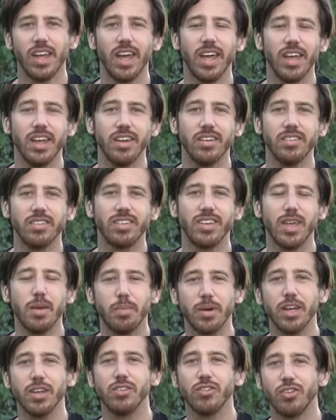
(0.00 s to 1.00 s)
and
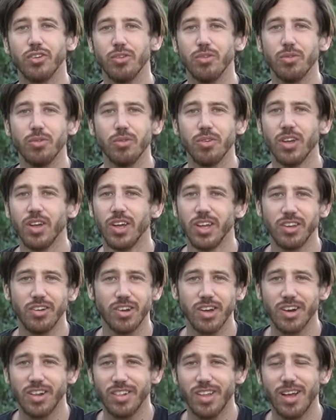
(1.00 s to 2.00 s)
keep it in tune,
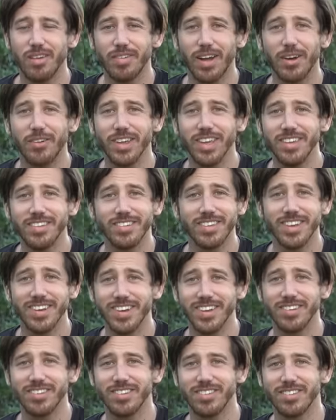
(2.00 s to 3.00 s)
you're going to love how easy it
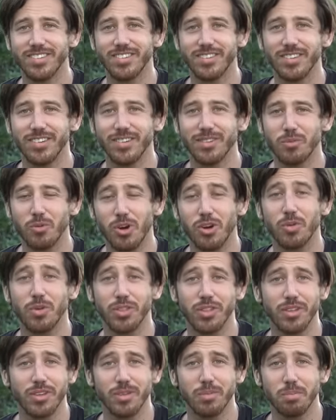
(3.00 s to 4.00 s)
is to work work
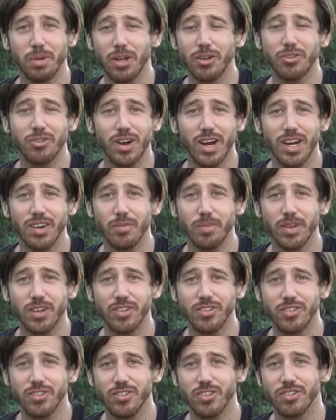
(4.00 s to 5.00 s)
with a belt drive
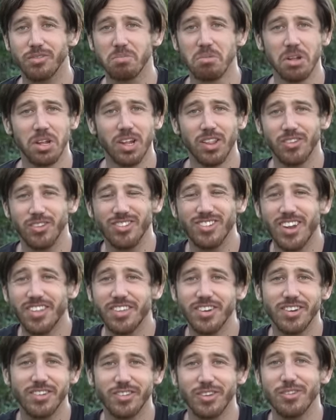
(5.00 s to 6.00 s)
because there's just there's
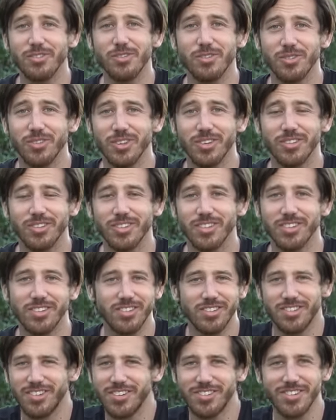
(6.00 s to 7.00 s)
nothing to tune. There's, it's
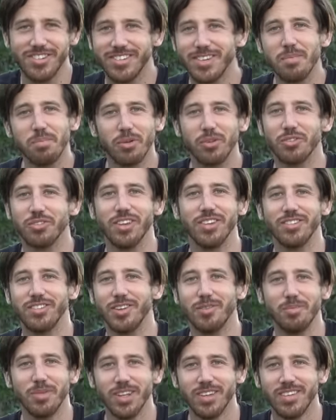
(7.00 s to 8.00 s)
just such a simple system.